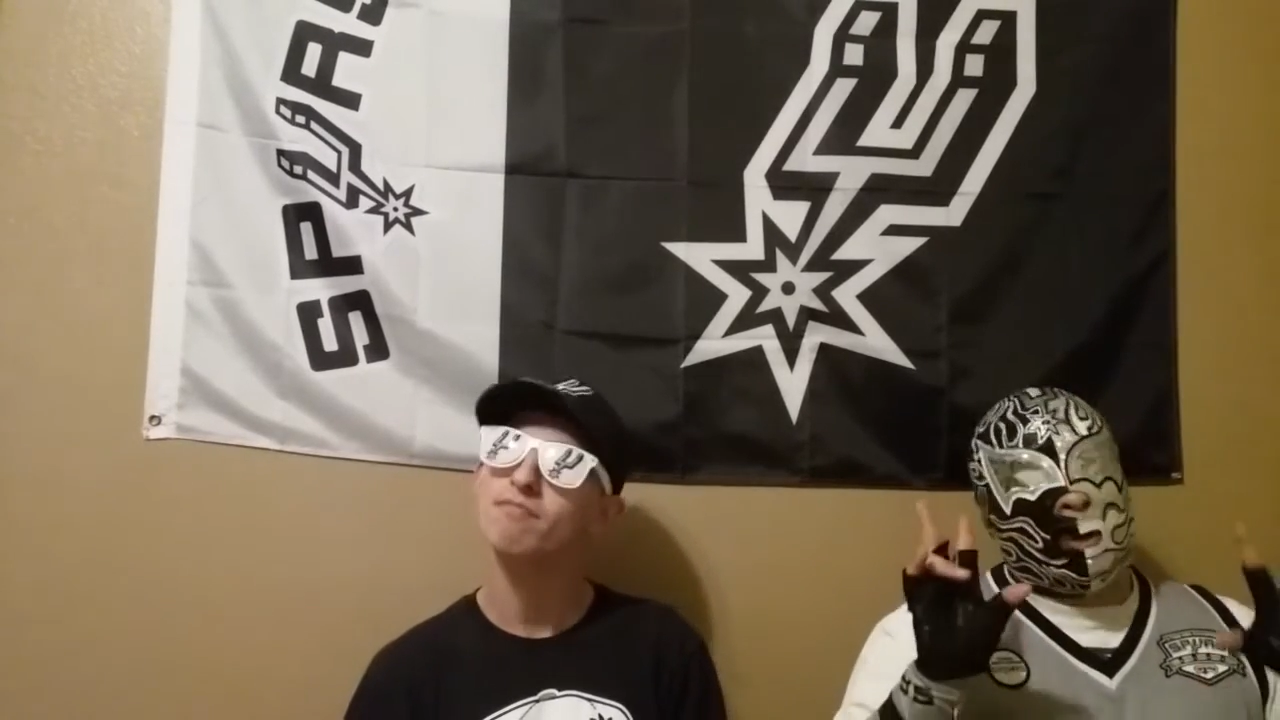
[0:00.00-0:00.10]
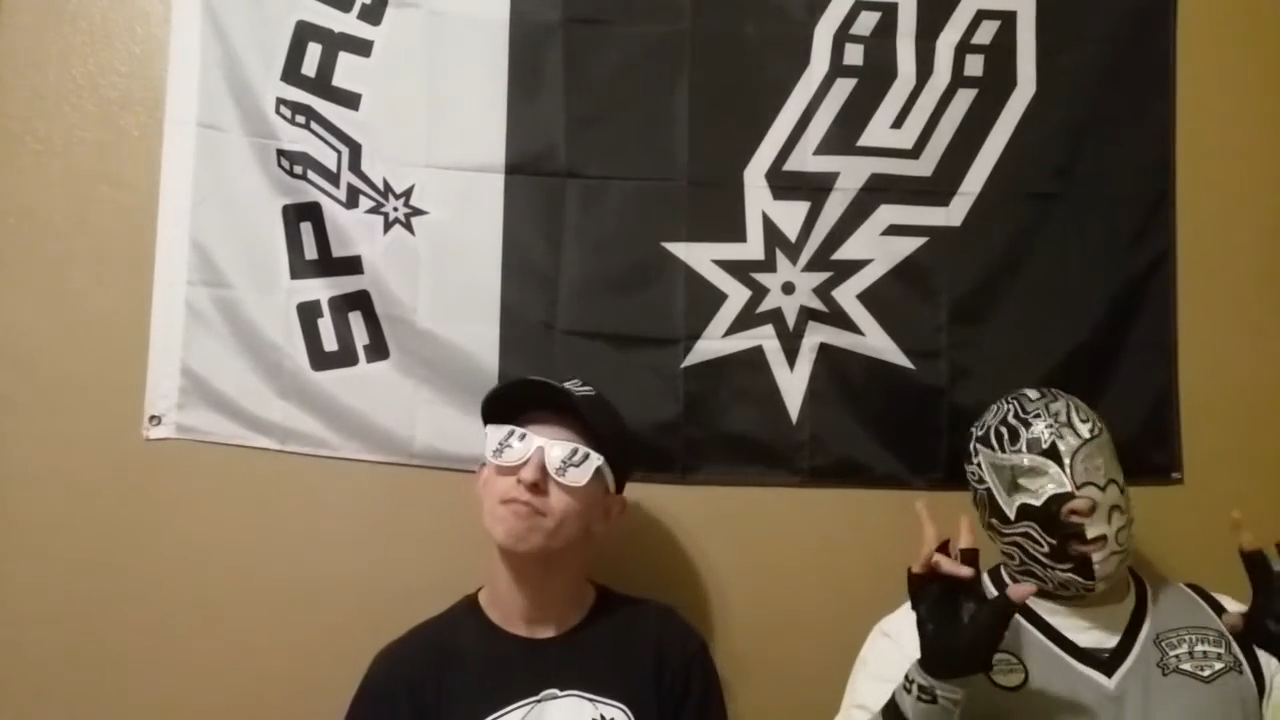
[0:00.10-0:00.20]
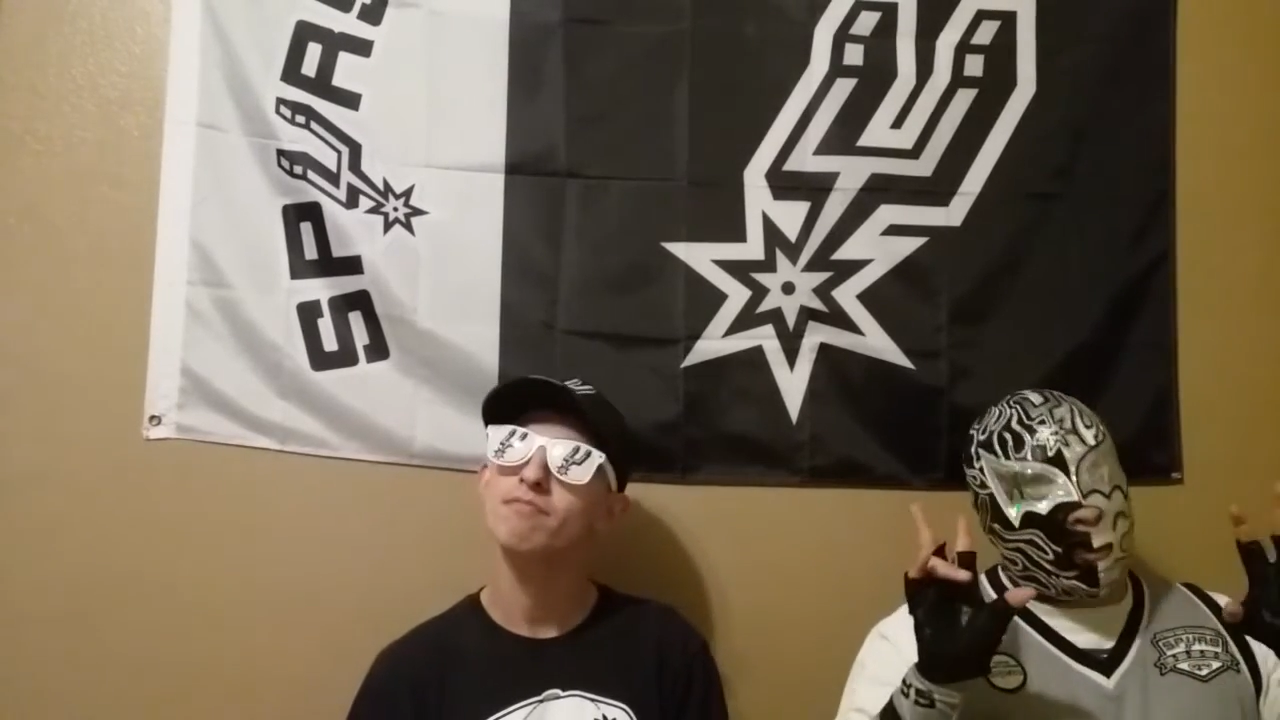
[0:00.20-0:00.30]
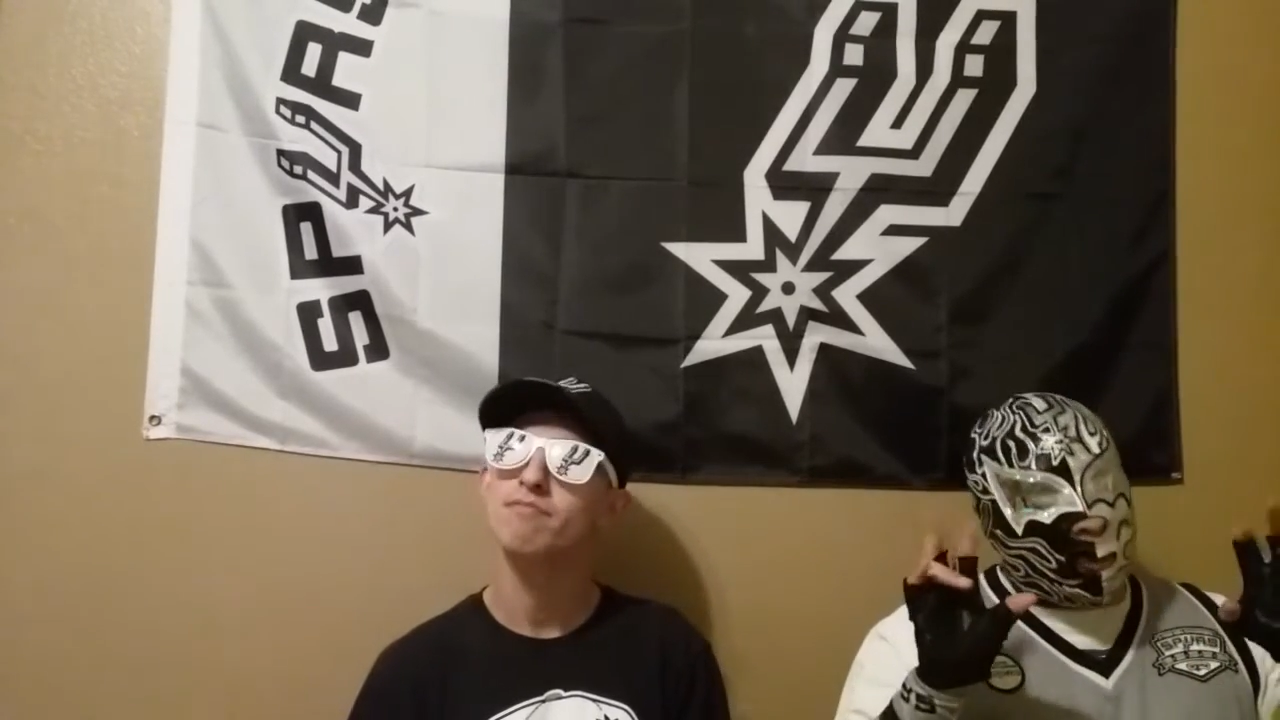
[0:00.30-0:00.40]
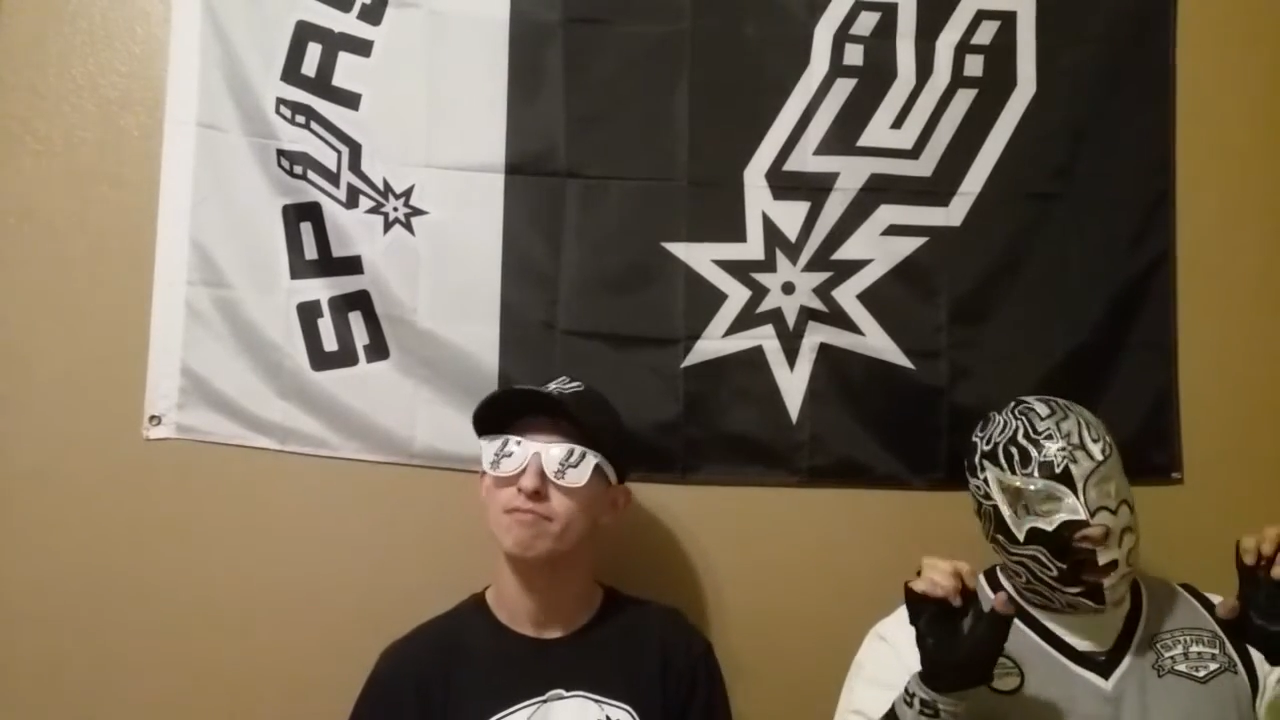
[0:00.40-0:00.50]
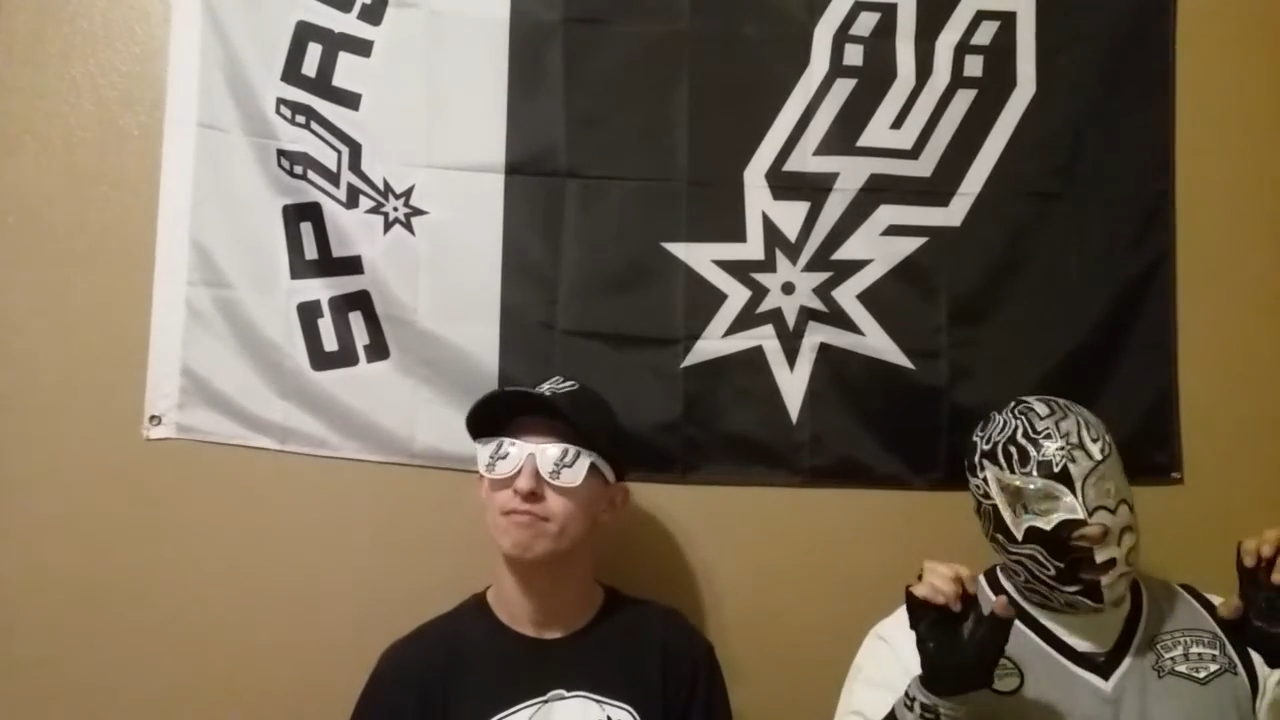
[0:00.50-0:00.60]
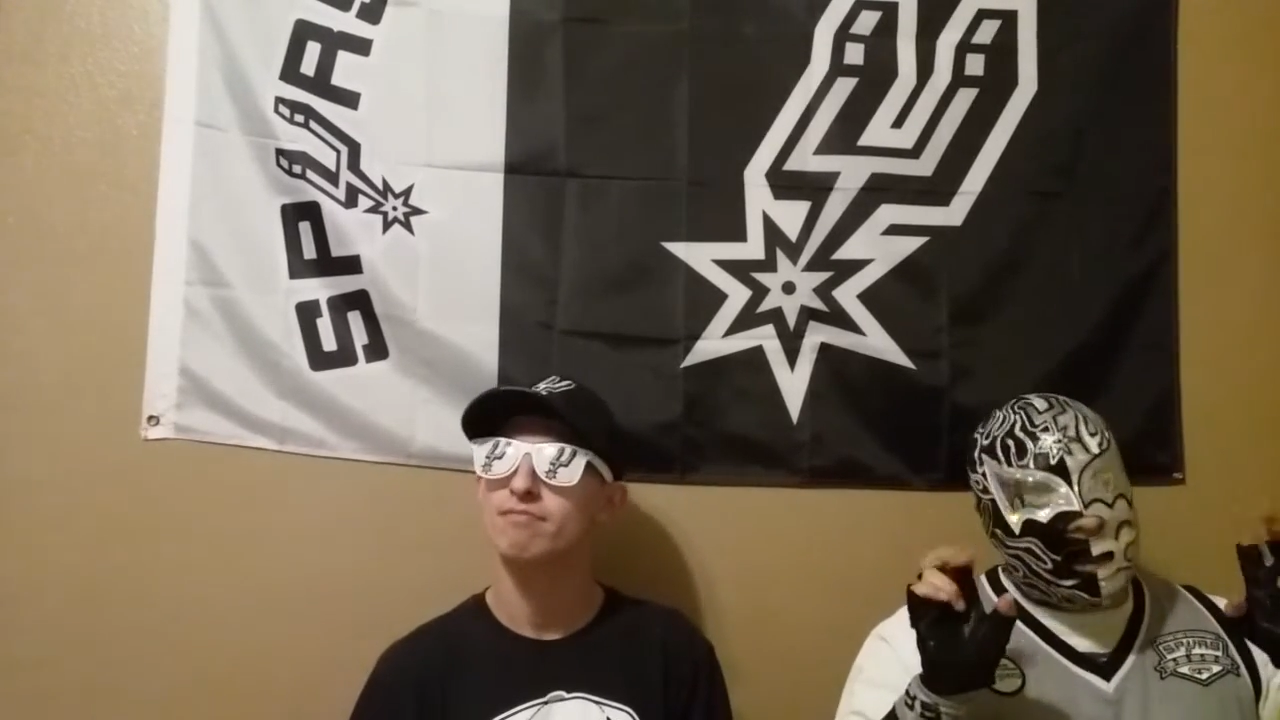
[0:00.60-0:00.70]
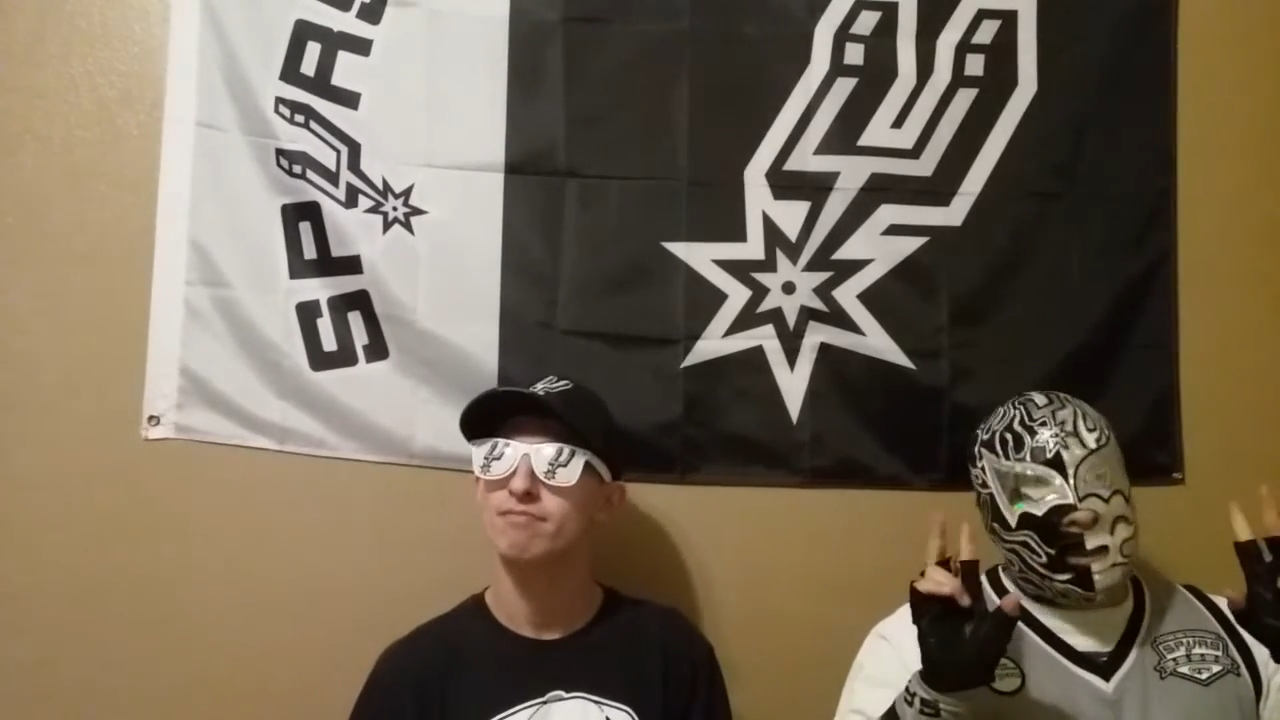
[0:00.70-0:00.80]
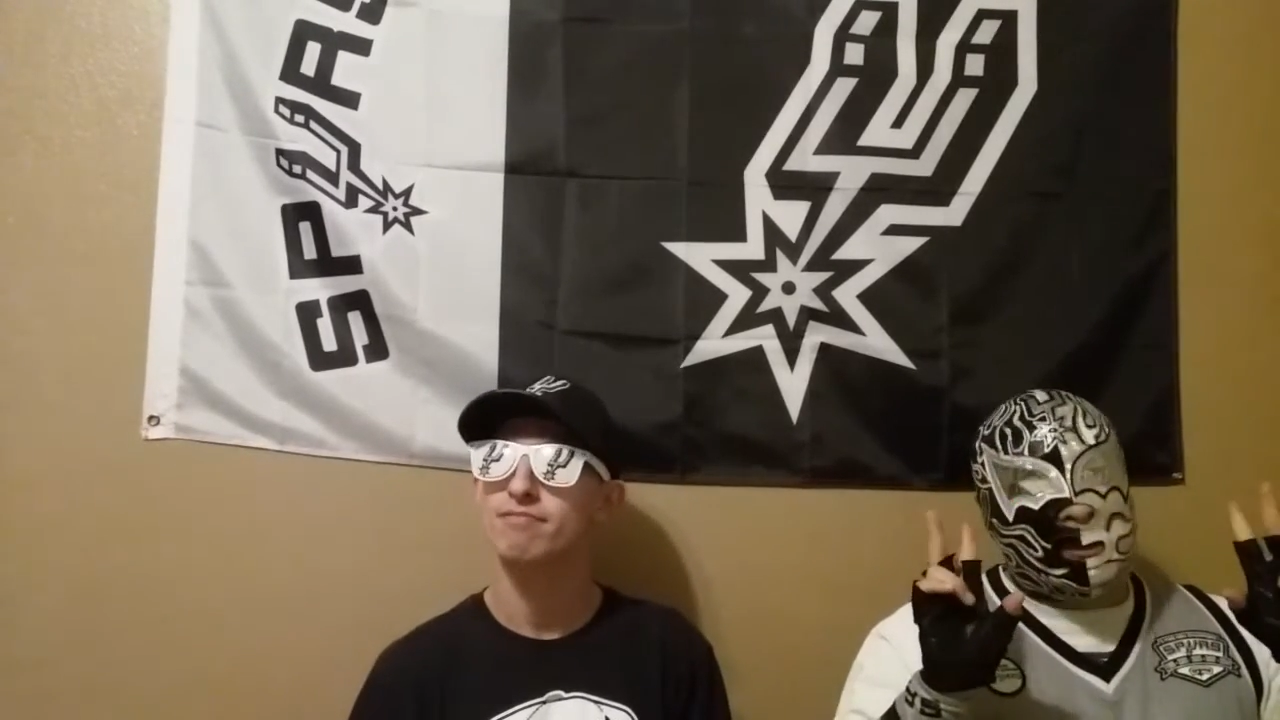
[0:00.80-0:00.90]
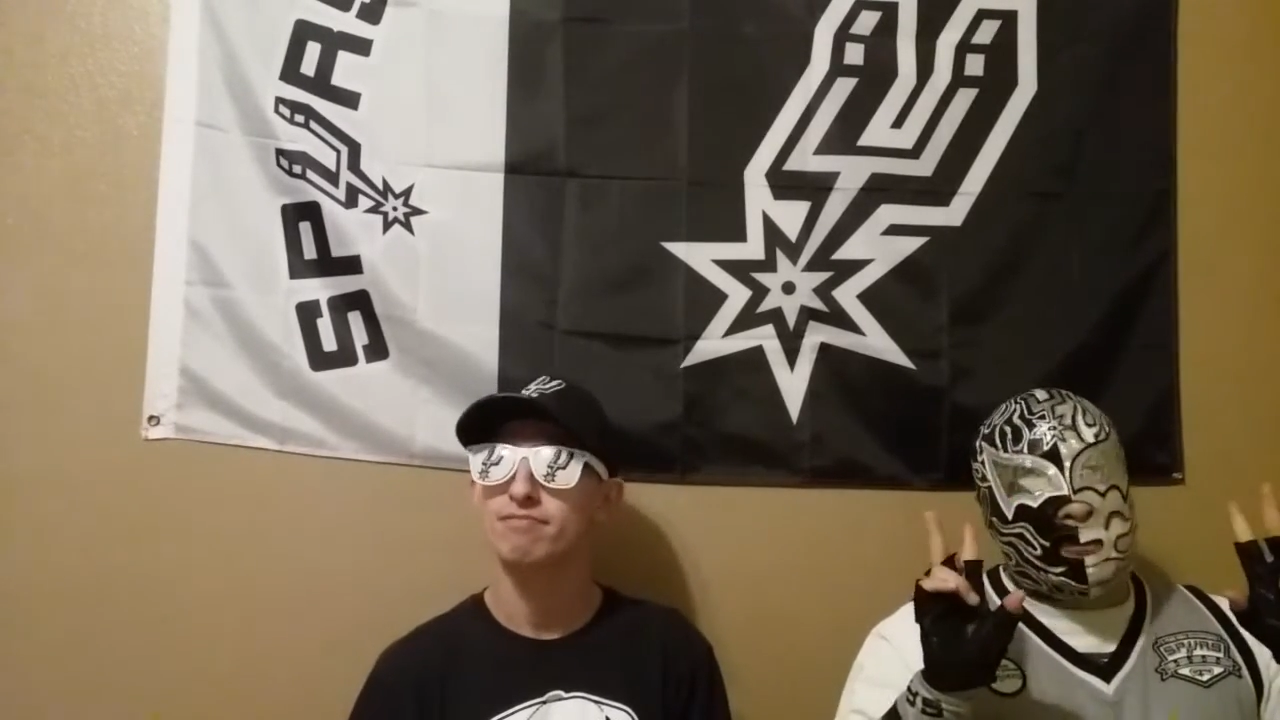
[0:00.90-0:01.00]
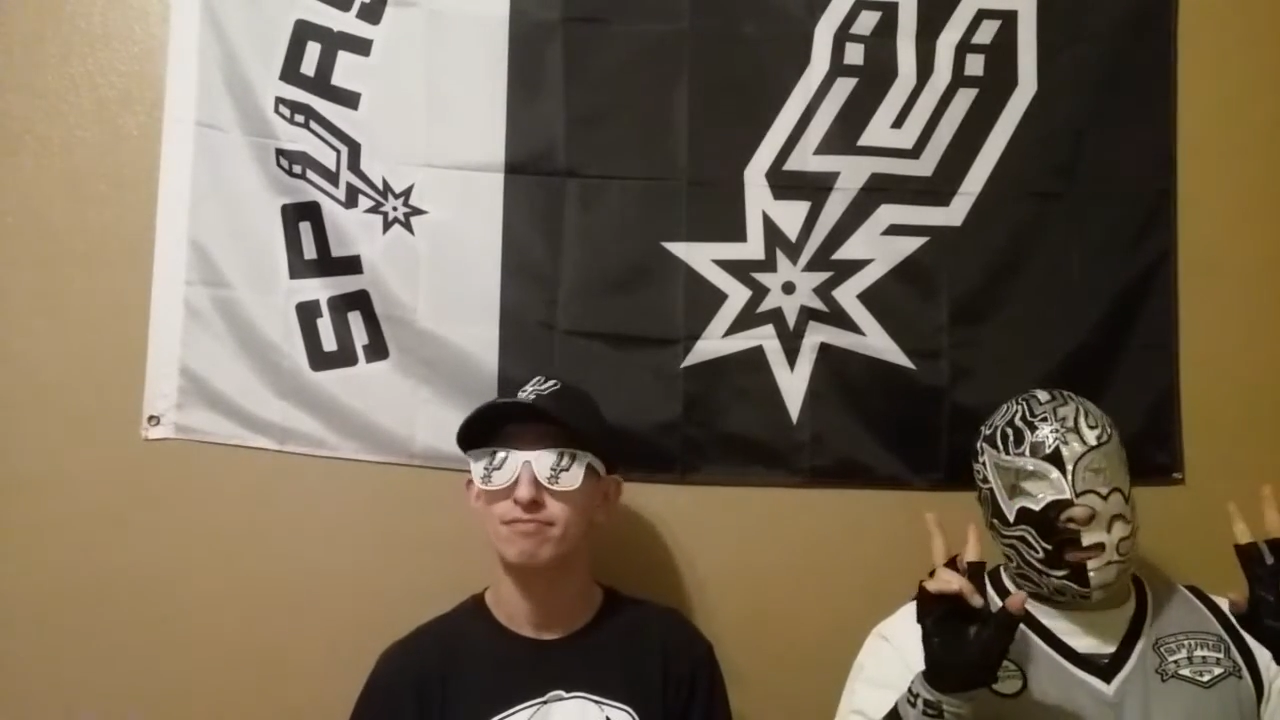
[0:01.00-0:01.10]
greatest